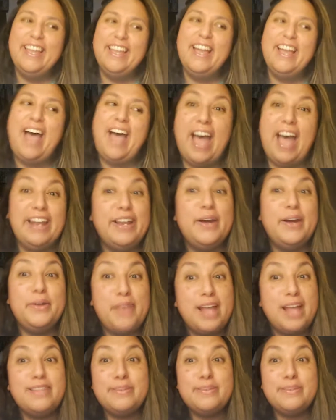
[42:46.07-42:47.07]
I know
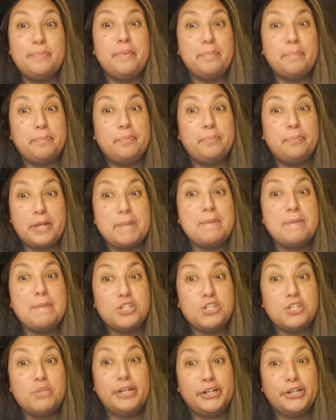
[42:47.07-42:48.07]
that's pretty much
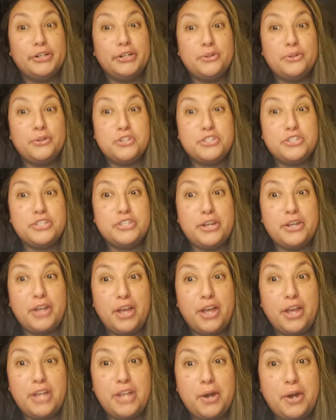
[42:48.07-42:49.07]
a miracle, just so
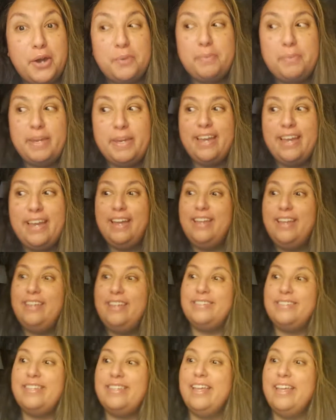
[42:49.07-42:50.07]
y'all know,
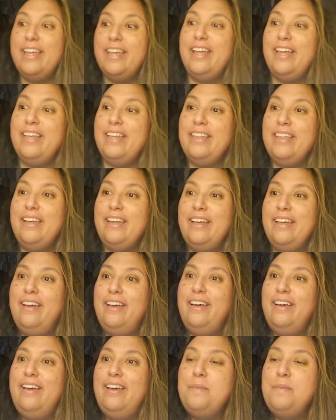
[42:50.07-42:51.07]
because
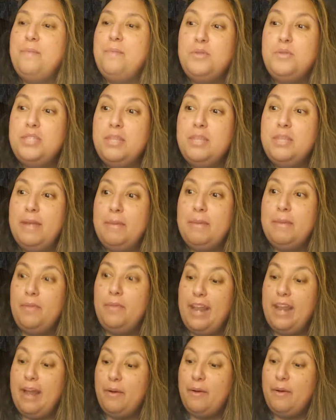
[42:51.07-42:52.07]
most of the
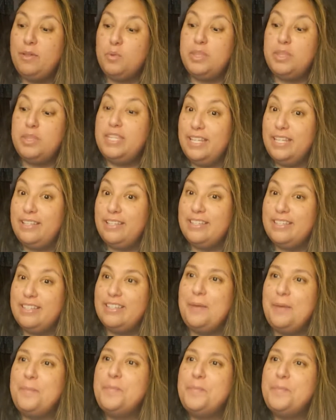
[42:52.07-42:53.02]
people that I was with didn't.